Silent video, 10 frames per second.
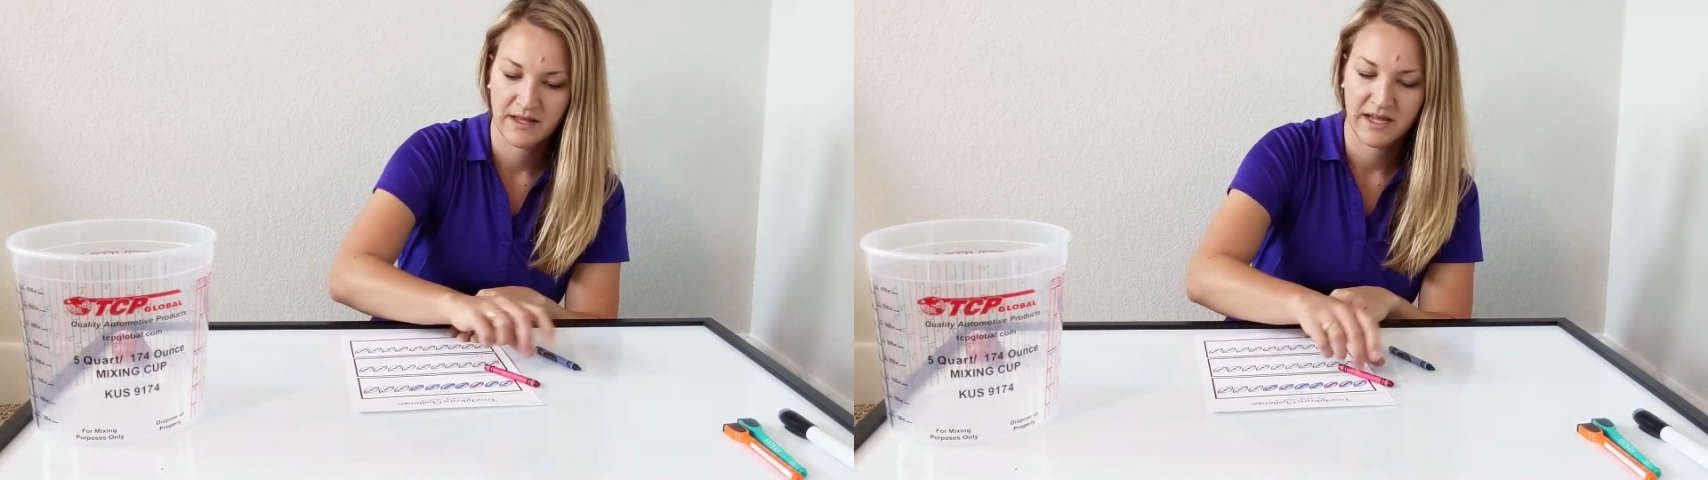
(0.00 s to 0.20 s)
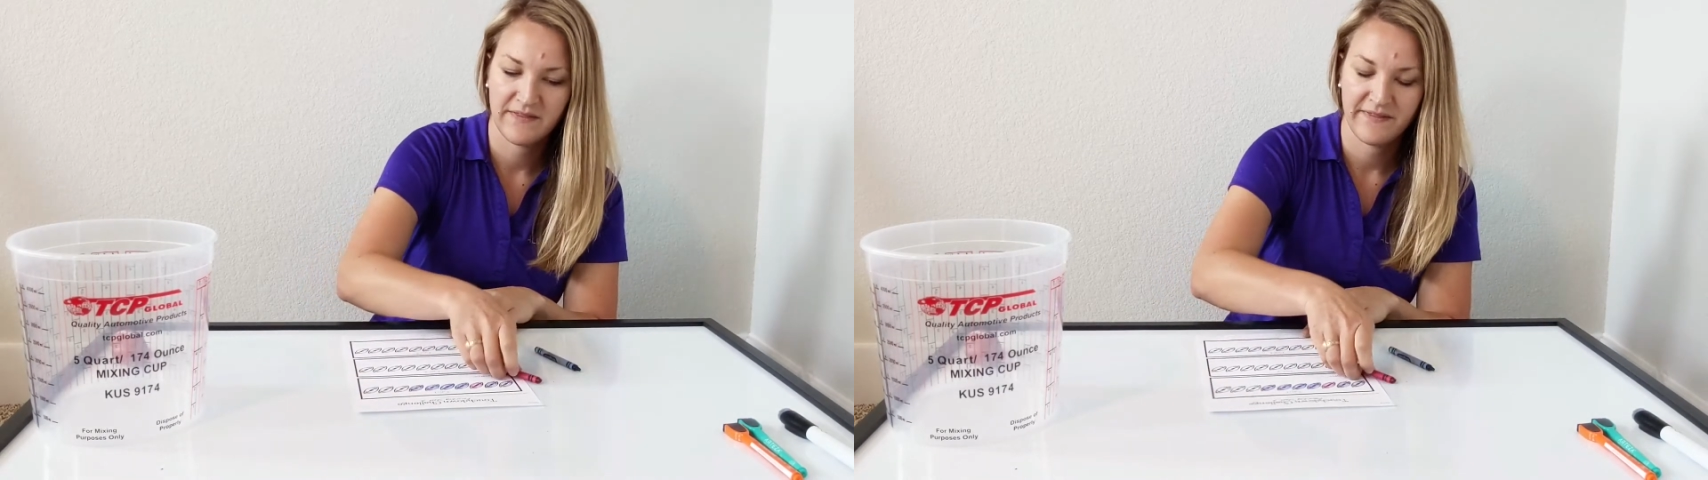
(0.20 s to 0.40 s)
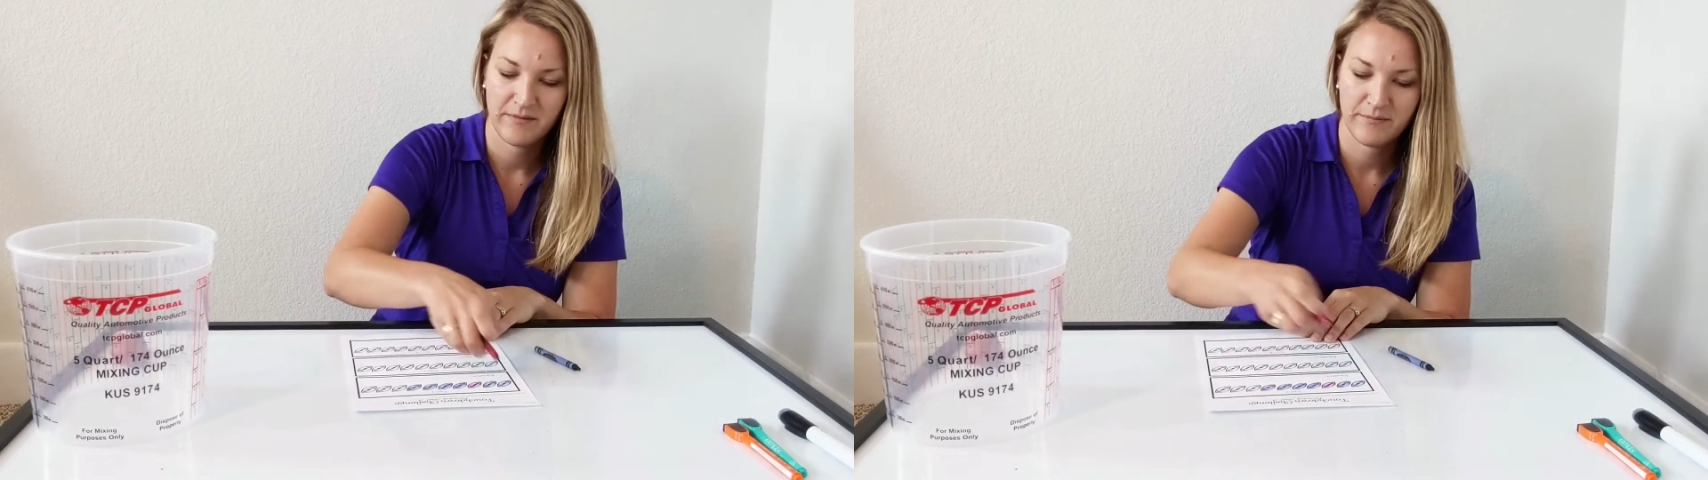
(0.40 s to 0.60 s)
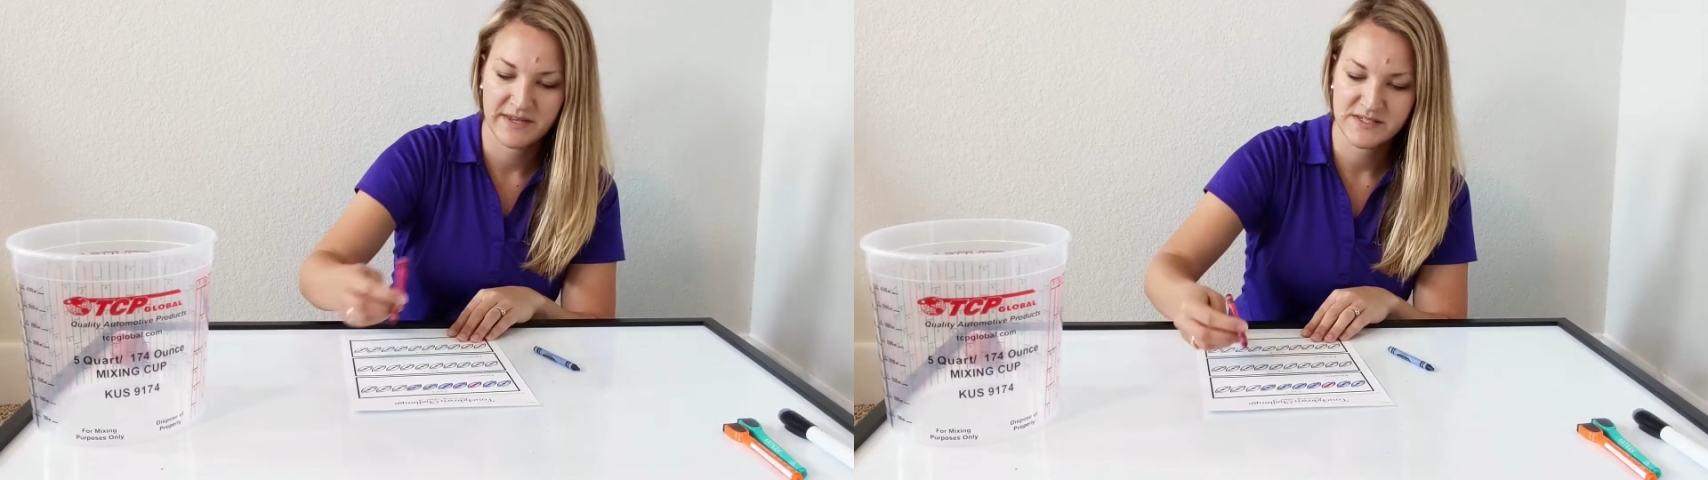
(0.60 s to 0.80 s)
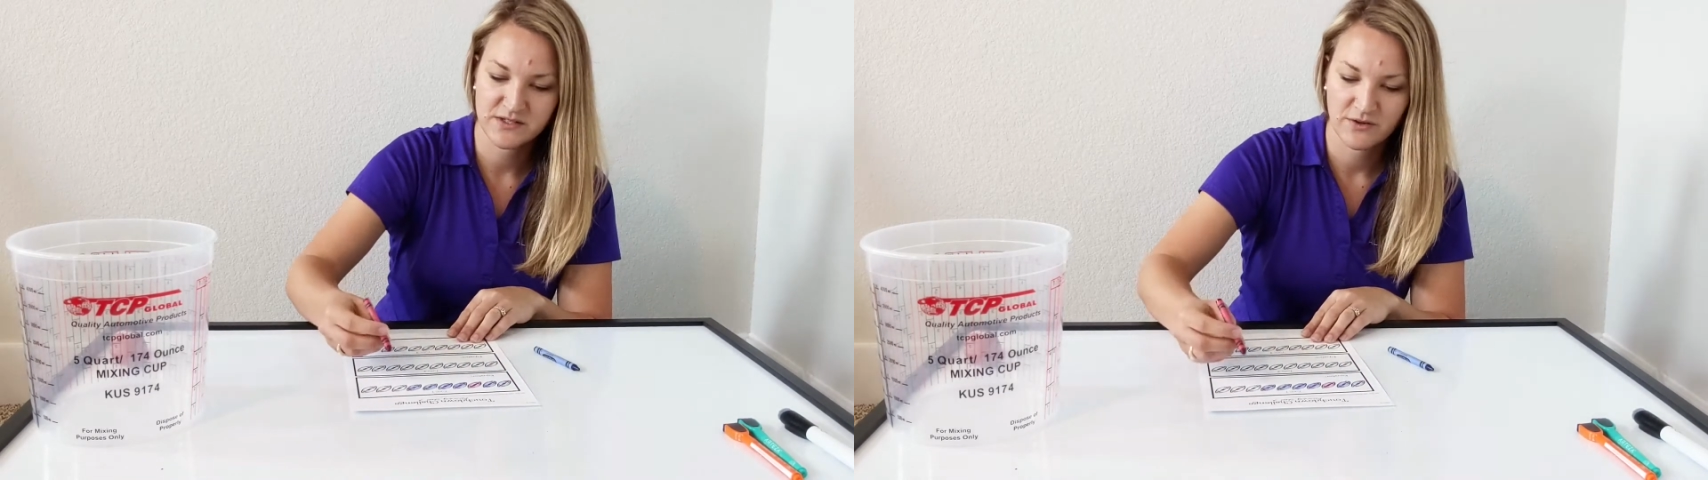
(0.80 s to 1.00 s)
and they
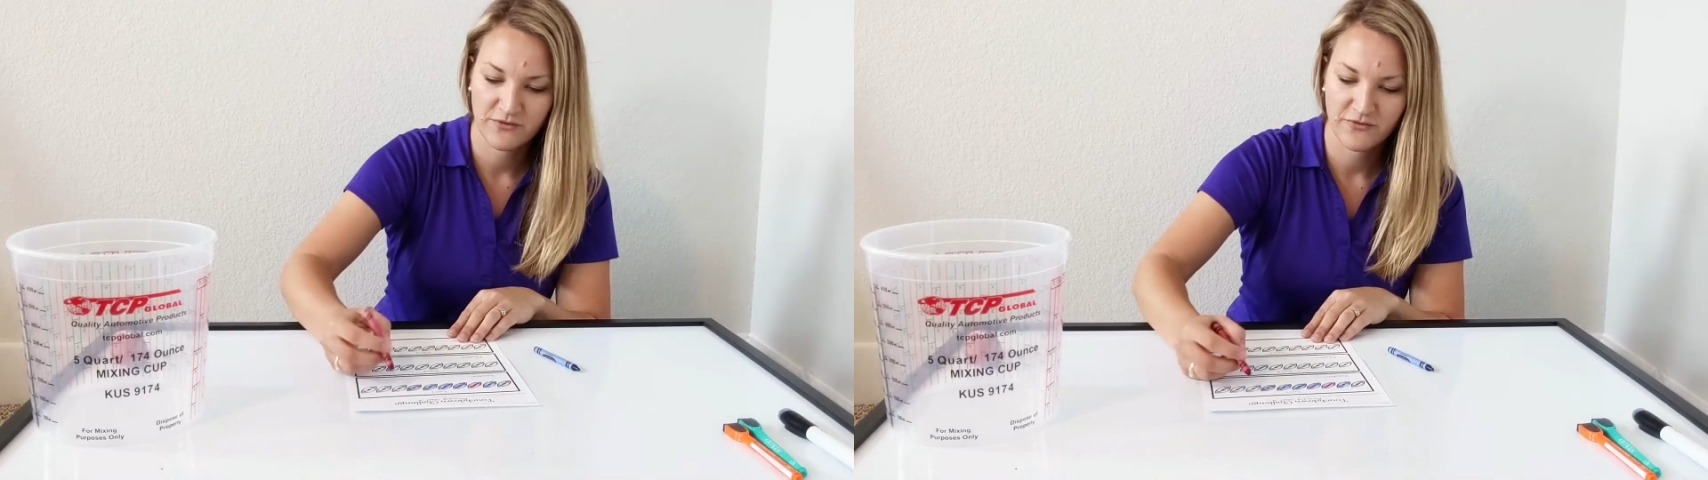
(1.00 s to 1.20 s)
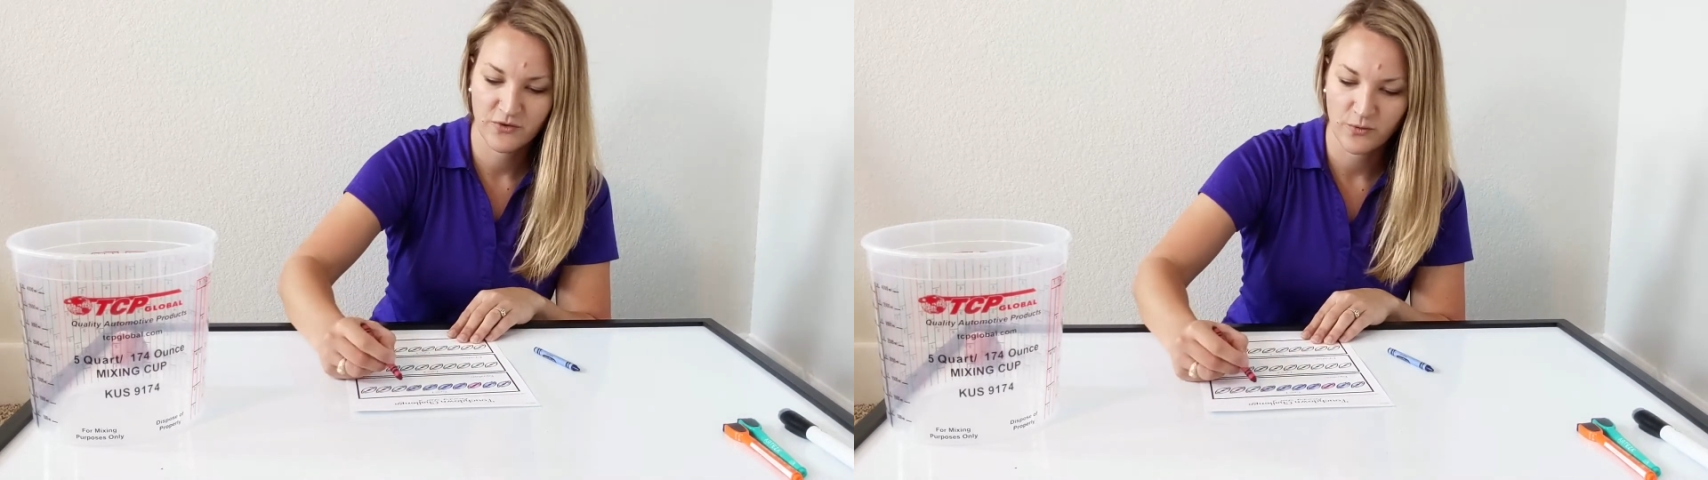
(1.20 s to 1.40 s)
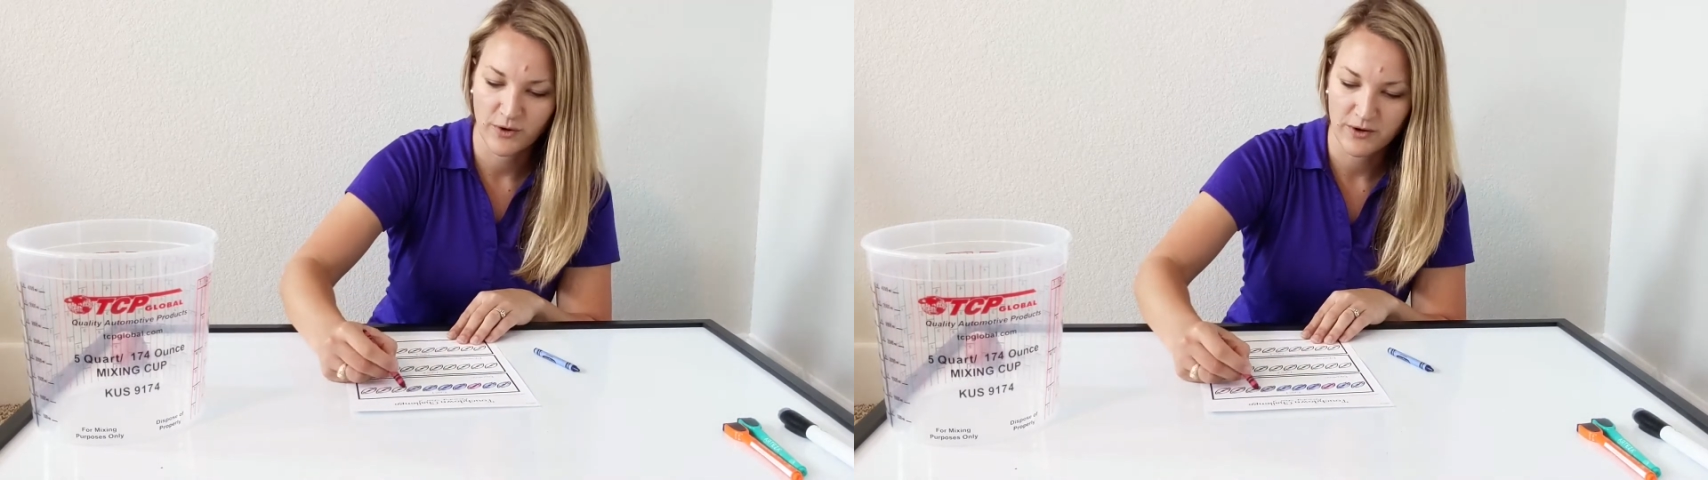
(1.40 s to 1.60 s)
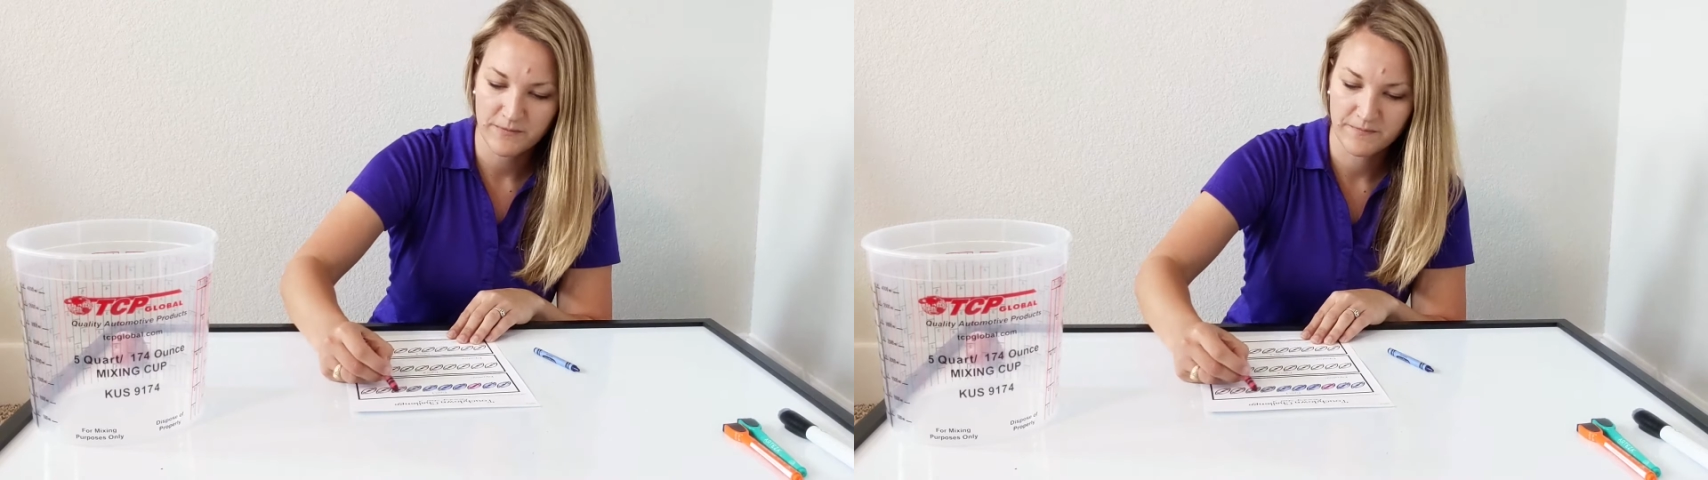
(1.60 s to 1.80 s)
miss 4.